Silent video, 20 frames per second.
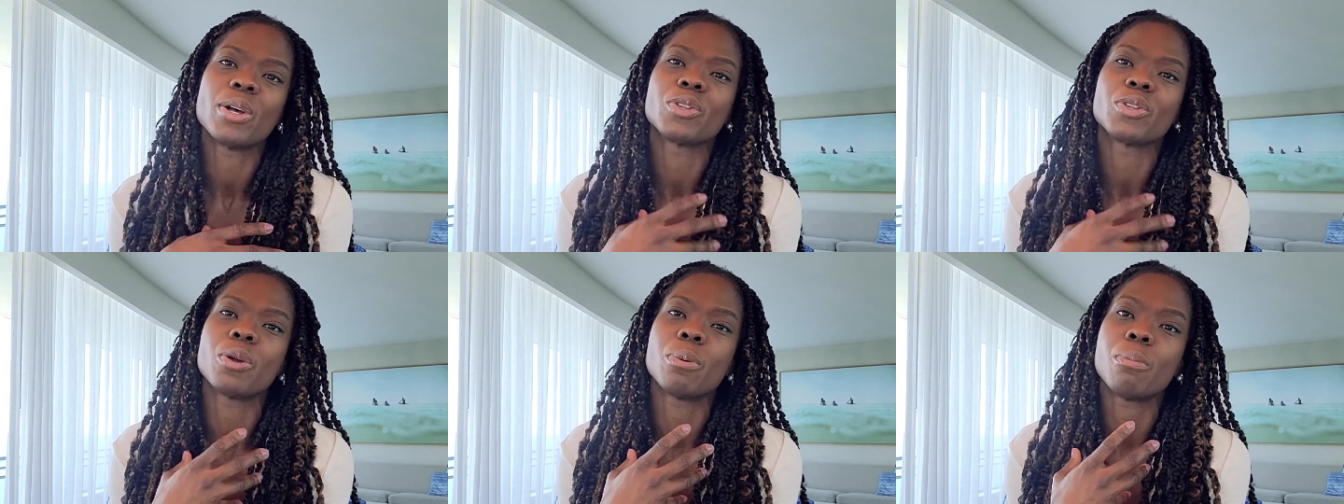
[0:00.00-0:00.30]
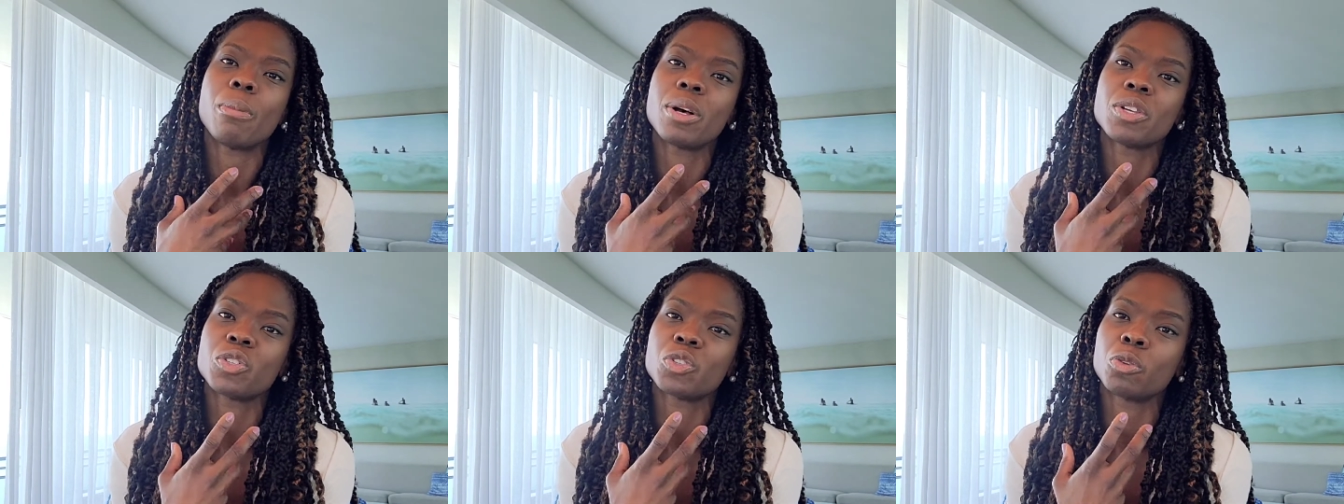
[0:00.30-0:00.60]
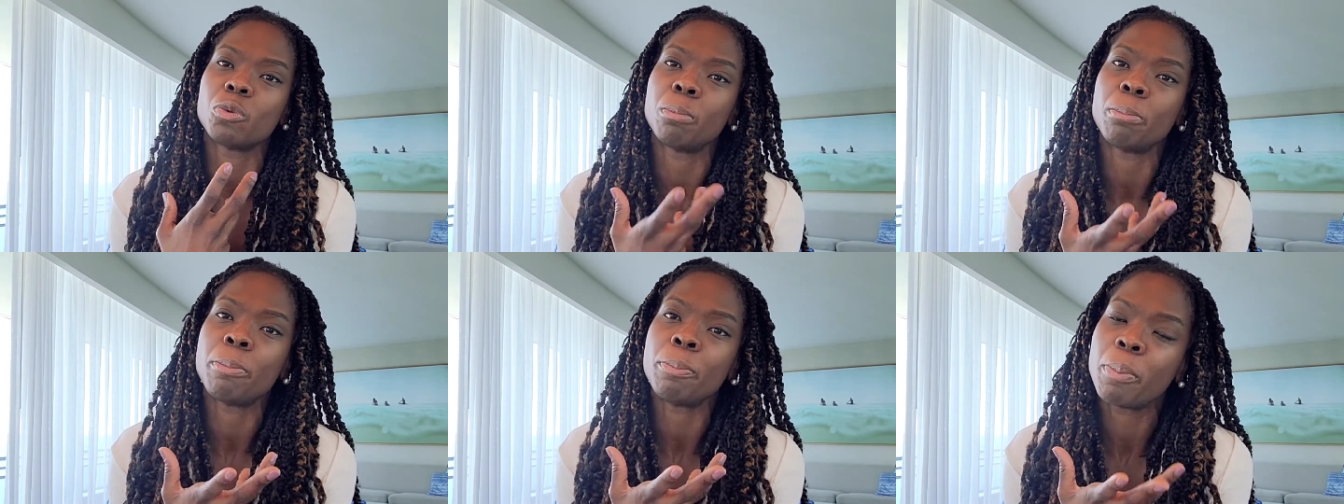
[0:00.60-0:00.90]
the
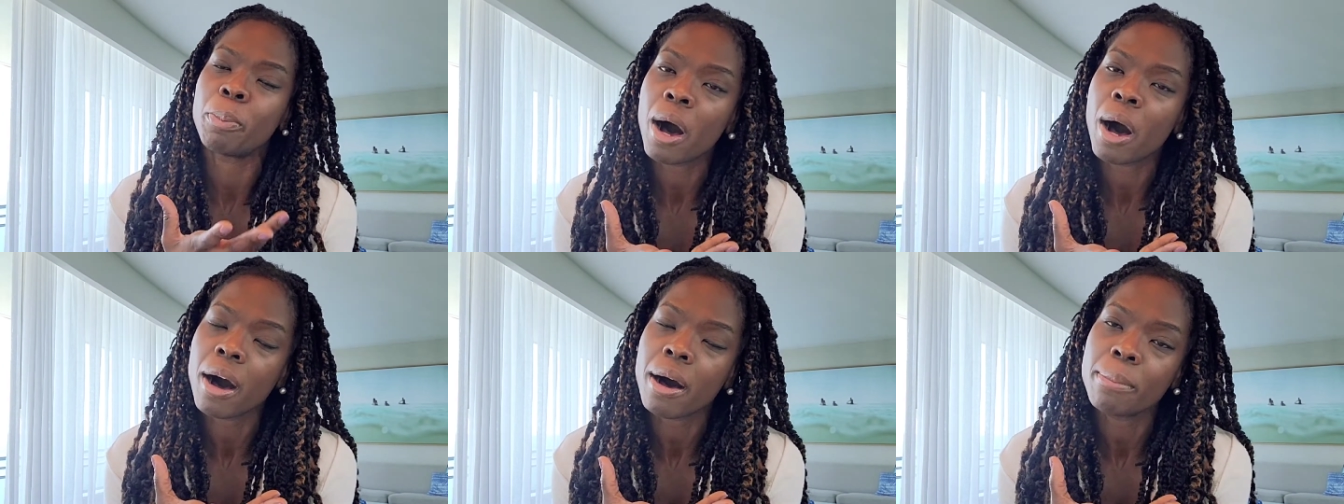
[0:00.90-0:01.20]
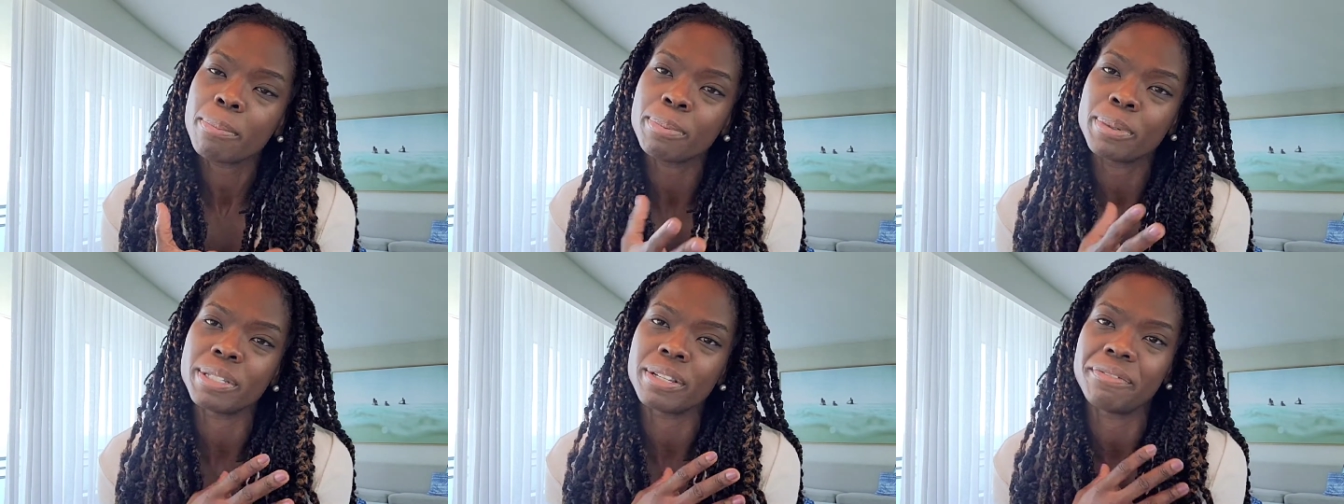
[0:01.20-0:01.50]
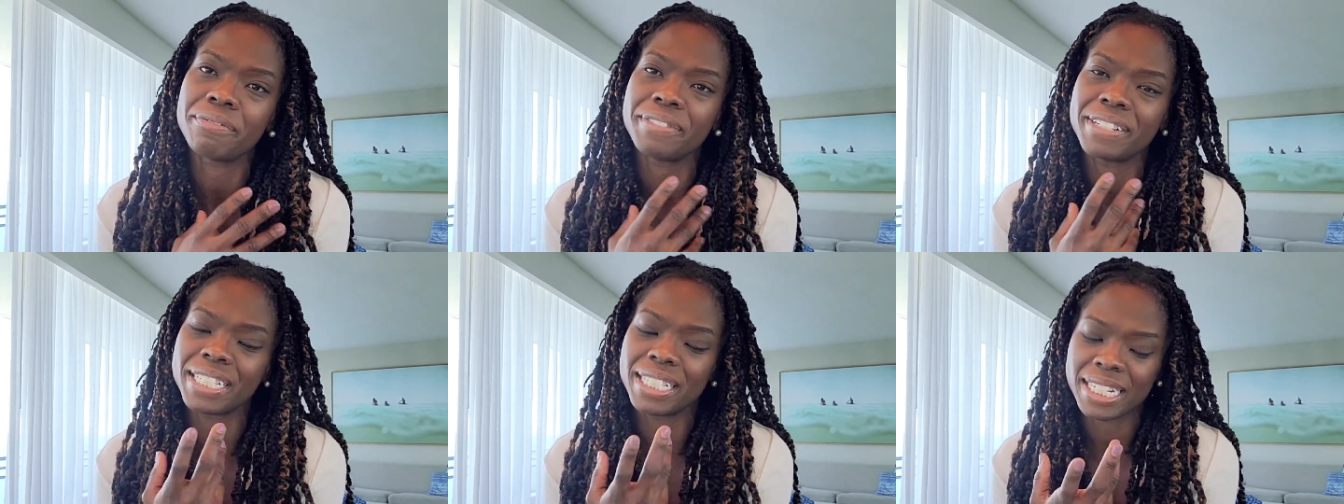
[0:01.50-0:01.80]
muscle pop the
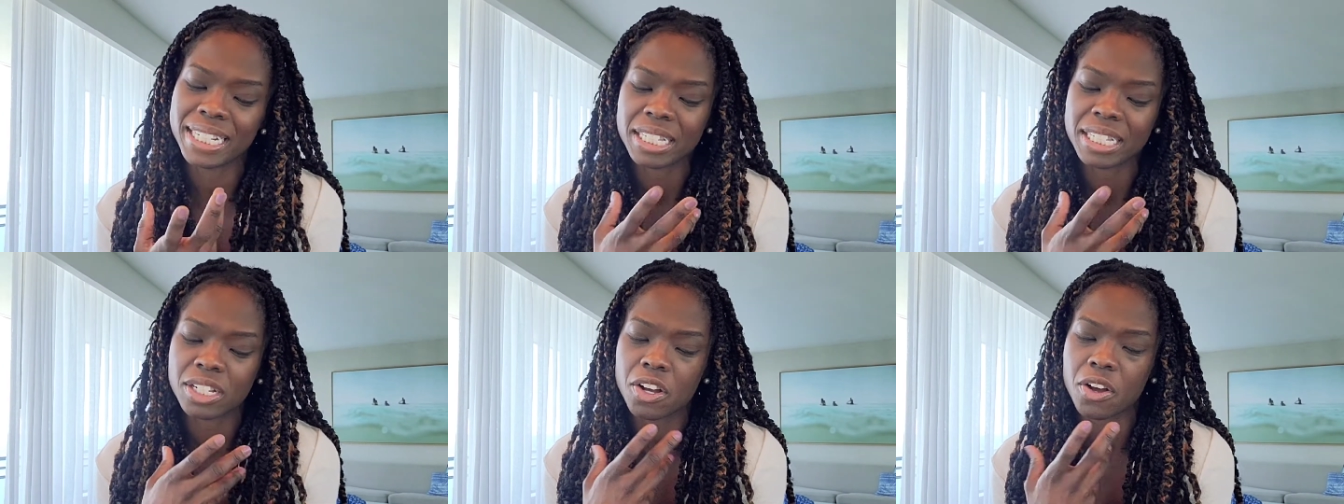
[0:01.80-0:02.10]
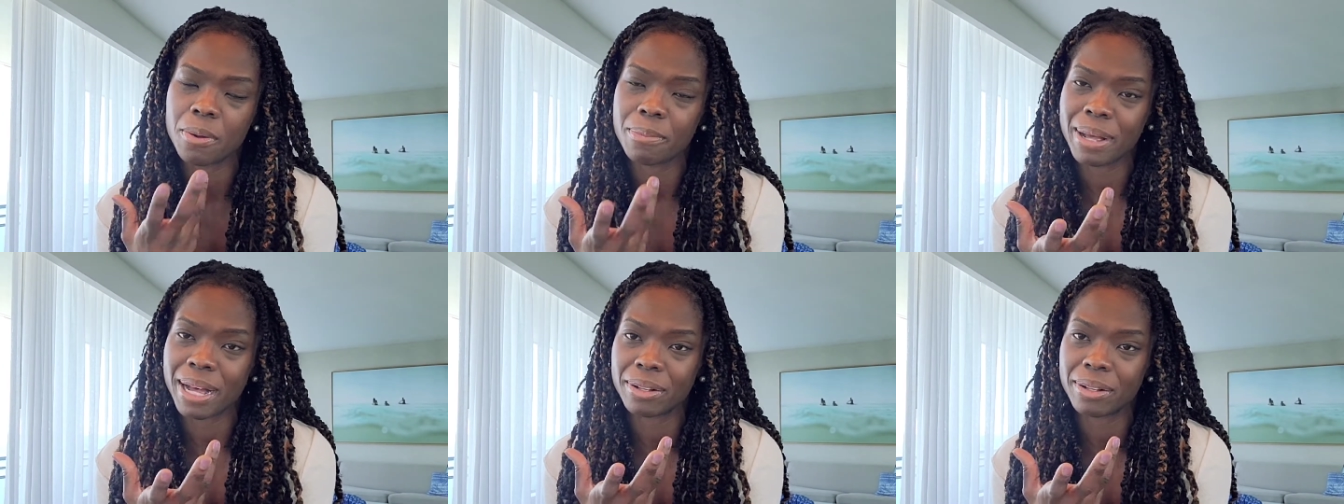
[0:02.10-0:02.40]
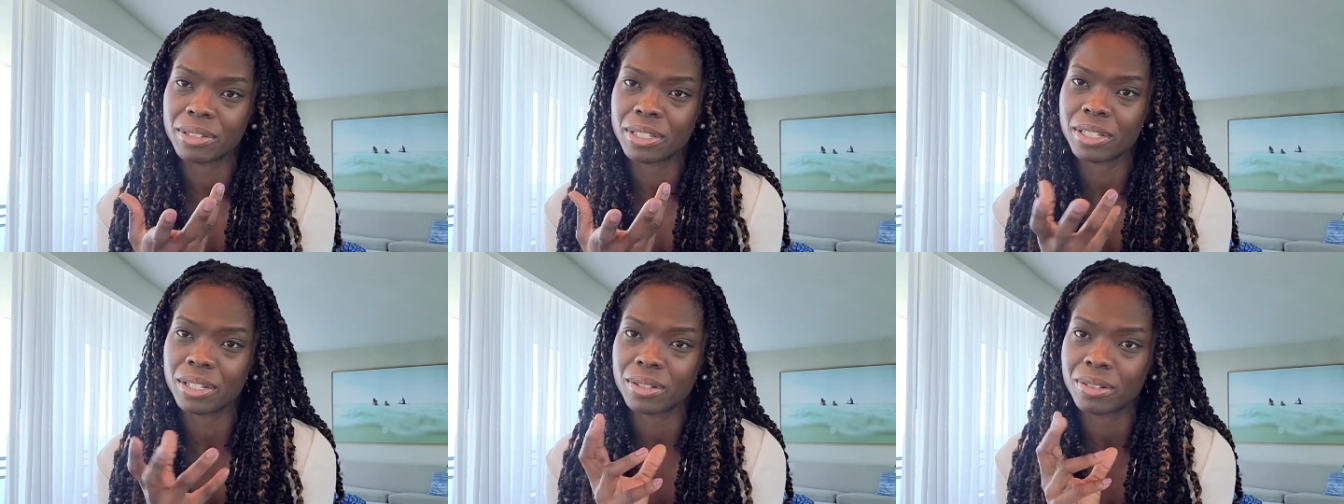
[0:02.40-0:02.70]
physiques come
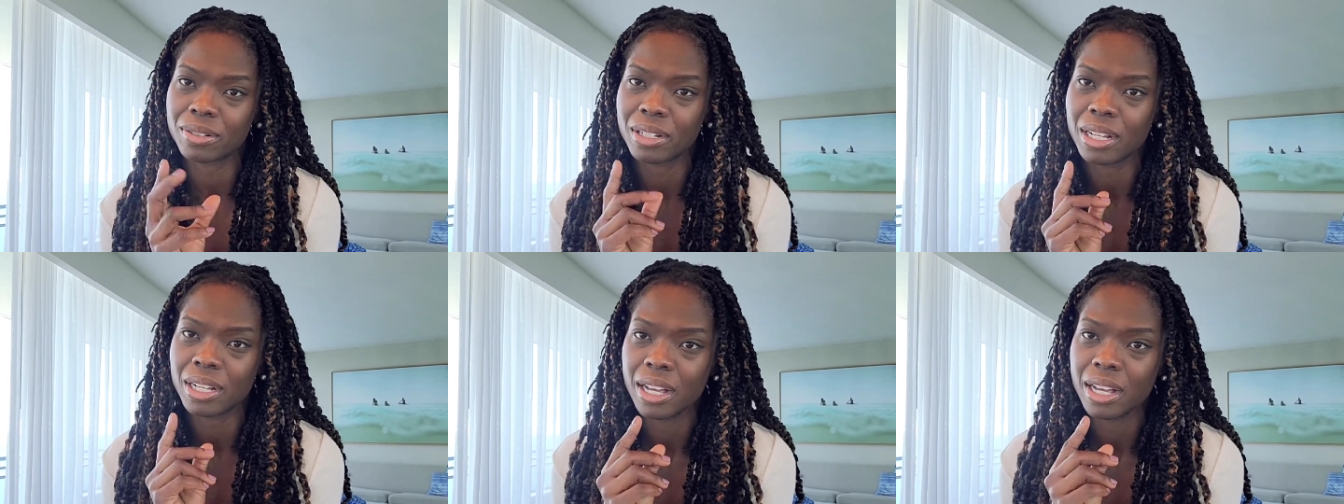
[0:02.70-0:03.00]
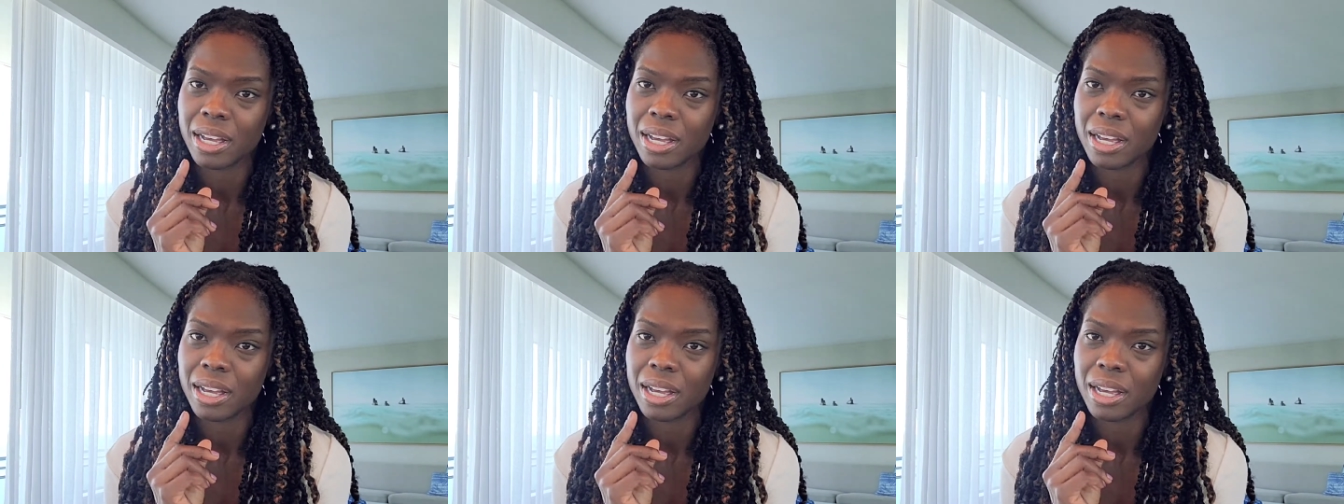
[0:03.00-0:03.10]
out so